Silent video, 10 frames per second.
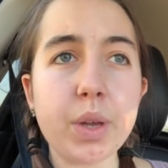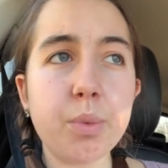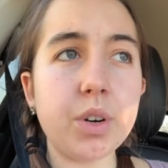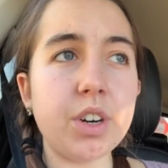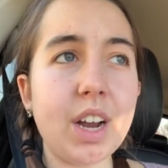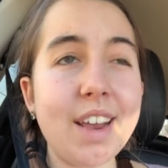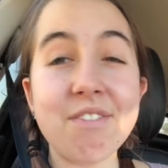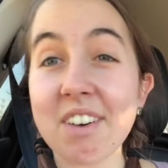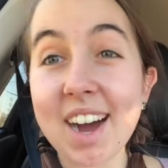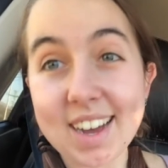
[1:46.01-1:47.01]
we were
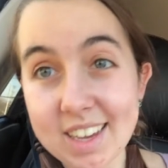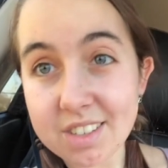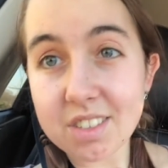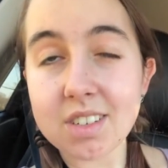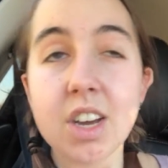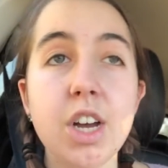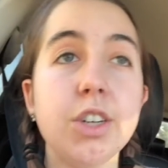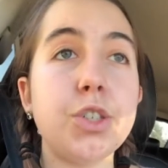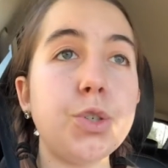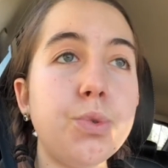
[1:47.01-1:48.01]
advised
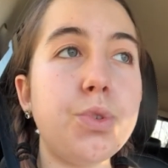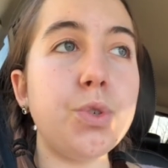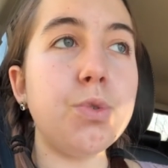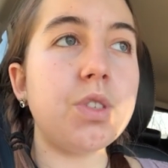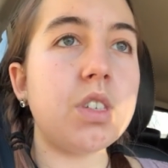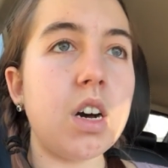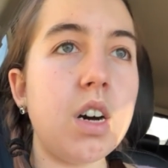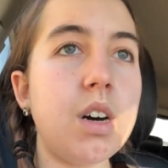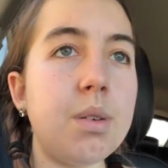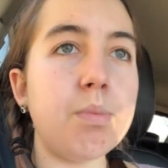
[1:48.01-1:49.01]
to do
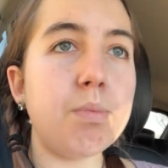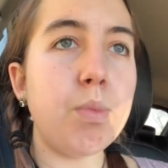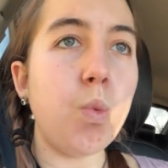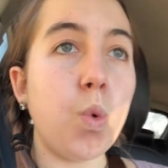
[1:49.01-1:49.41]
some